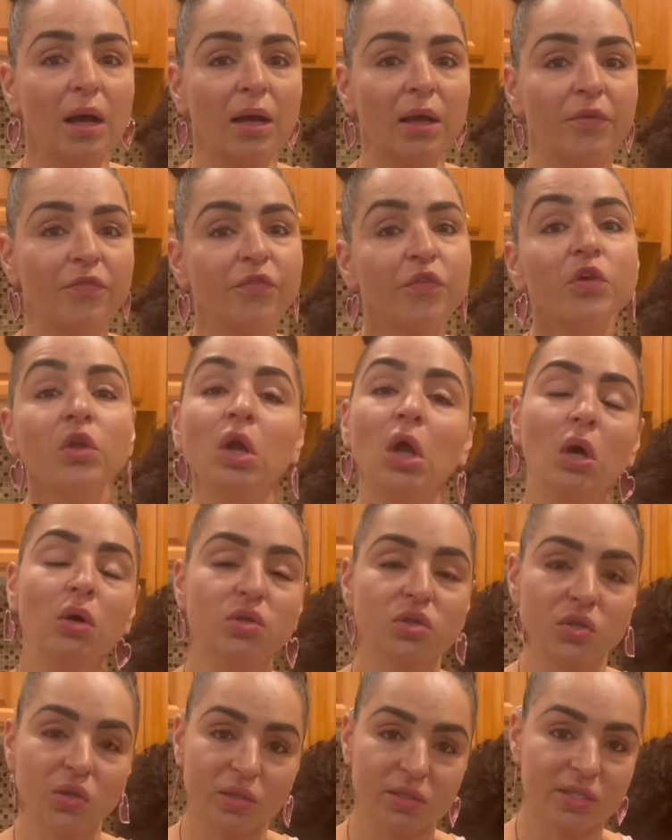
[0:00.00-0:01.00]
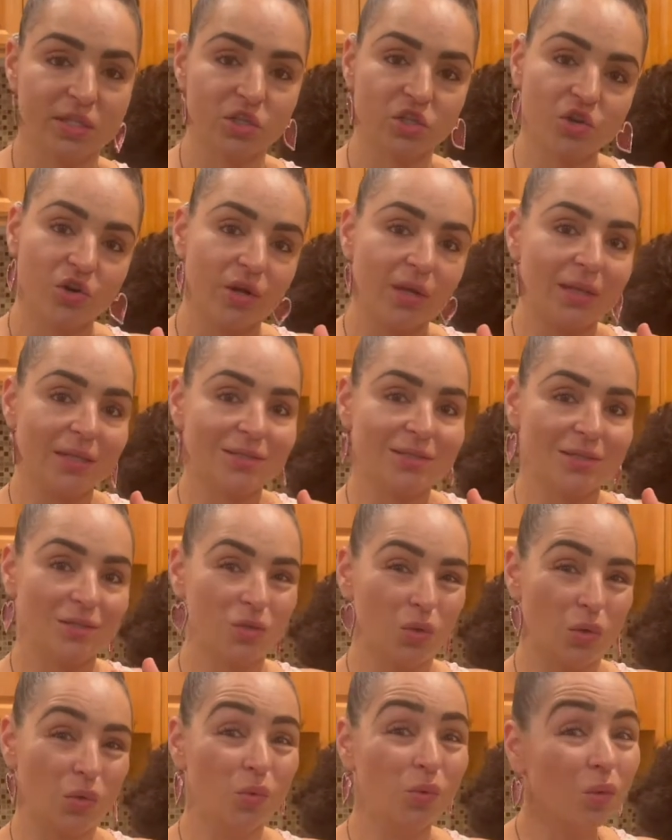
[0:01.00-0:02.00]
If you know, sausage creates its
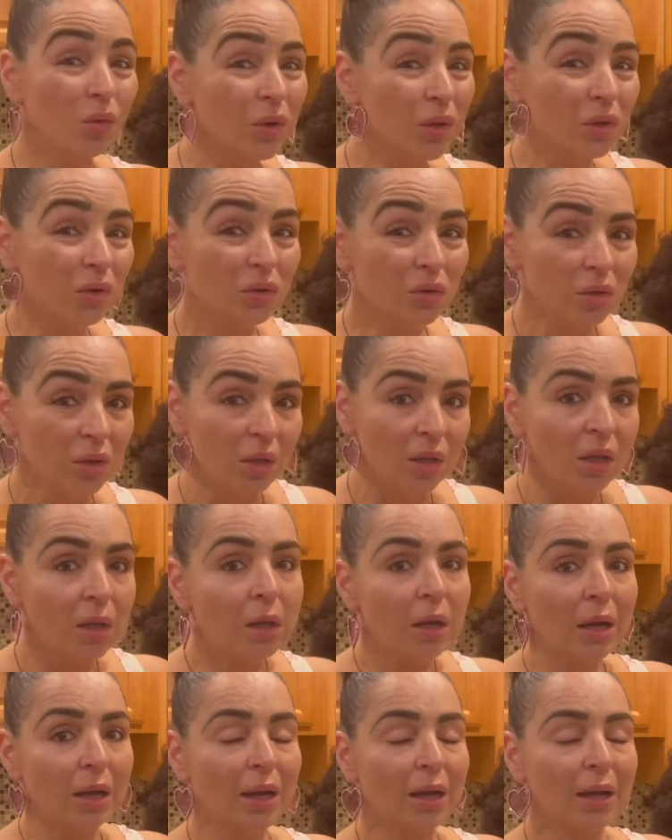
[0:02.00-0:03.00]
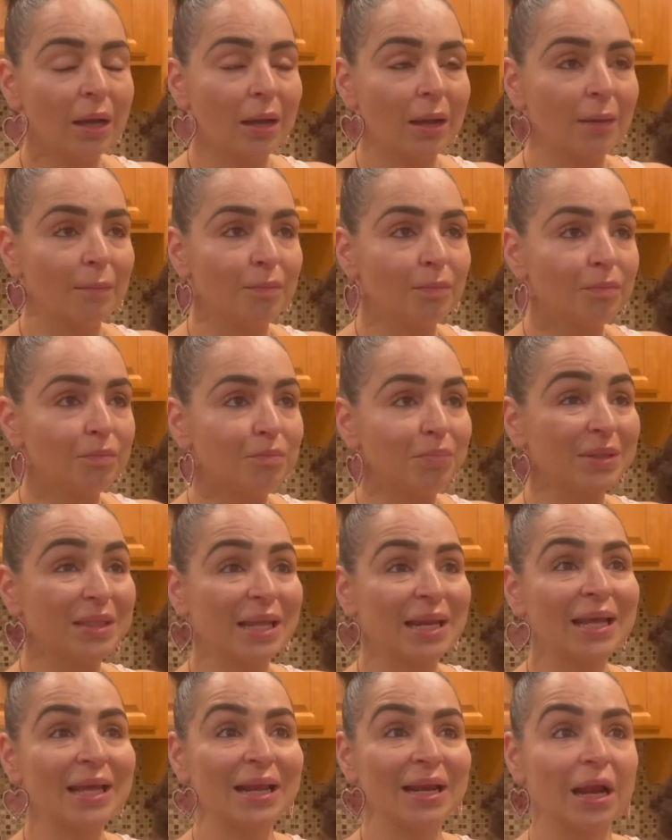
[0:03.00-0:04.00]
own oil. But
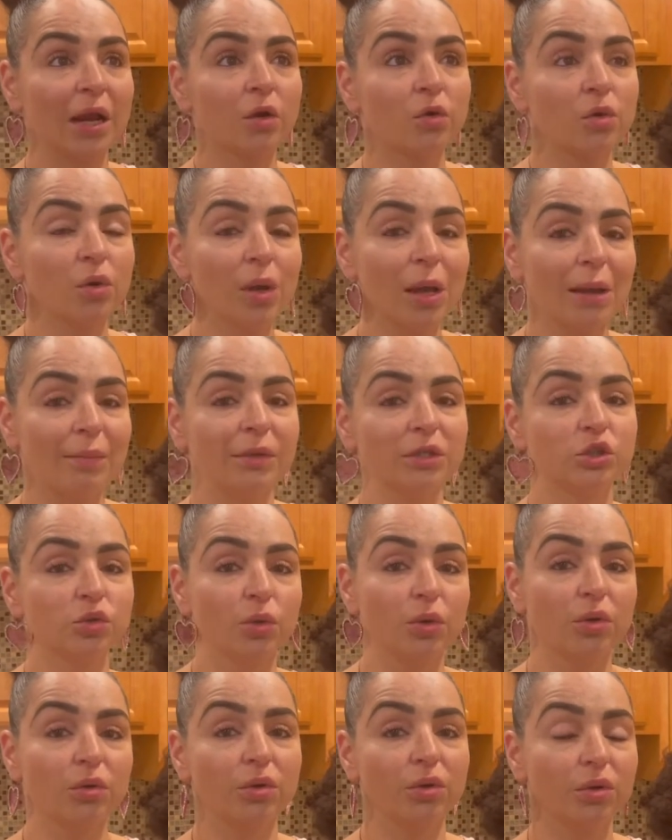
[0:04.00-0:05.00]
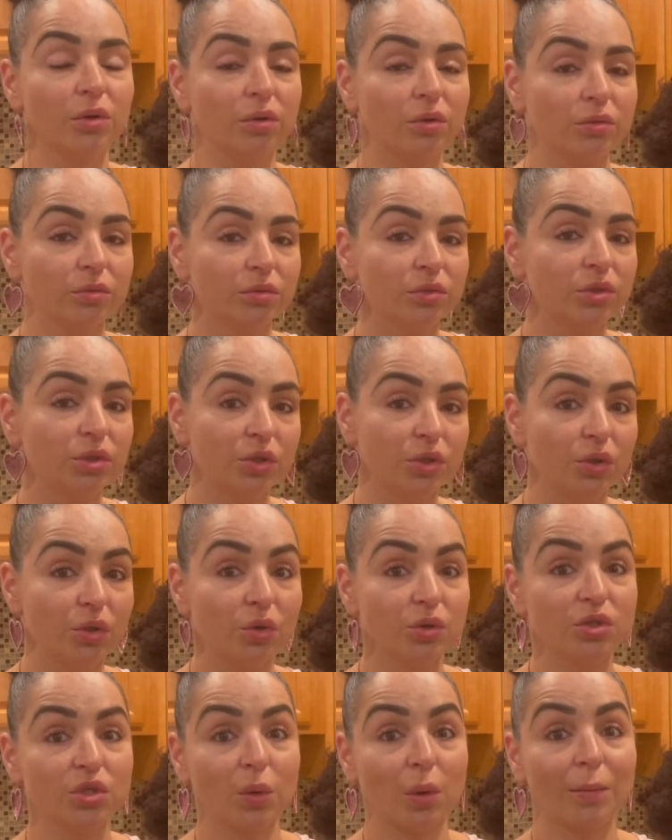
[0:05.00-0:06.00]
then again, I don't know how much oil it'll
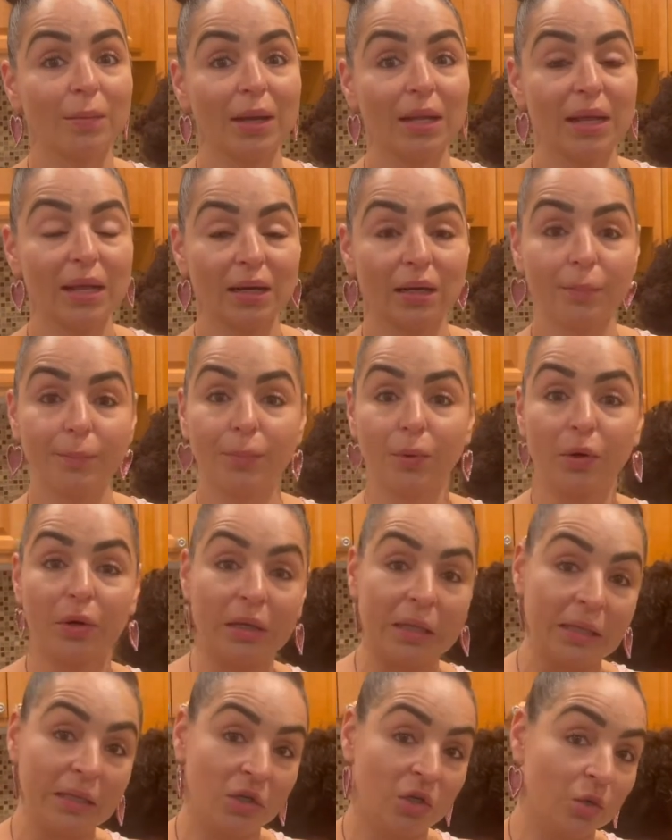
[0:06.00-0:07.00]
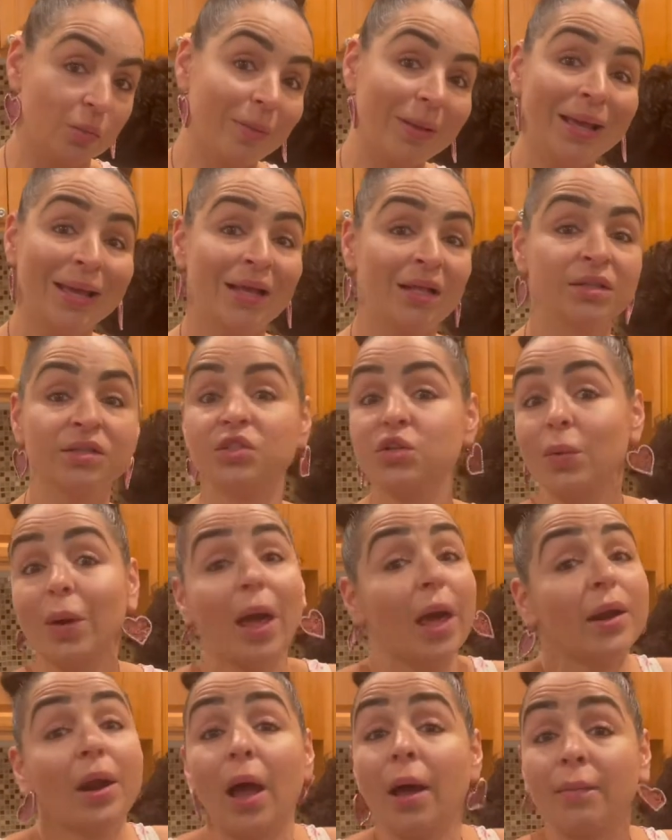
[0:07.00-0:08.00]
do, so it might end up burning in your pan. So
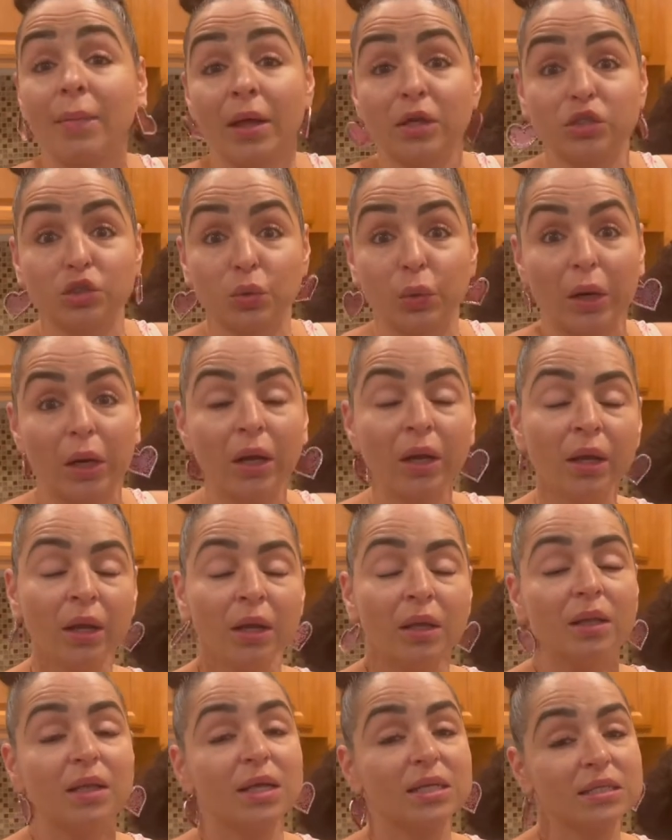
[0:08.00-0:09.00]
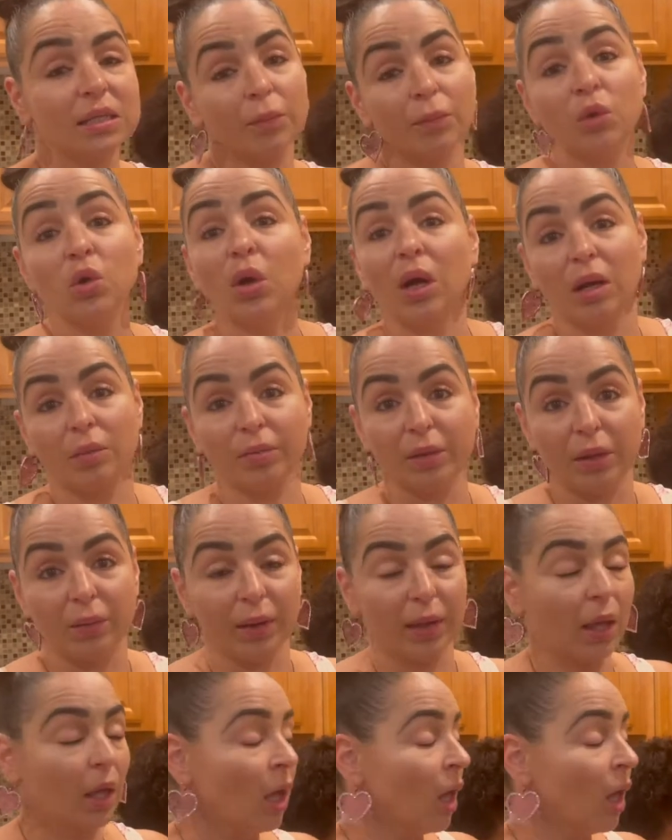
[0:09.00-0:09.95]
I'm not sure. That's something you got to play with.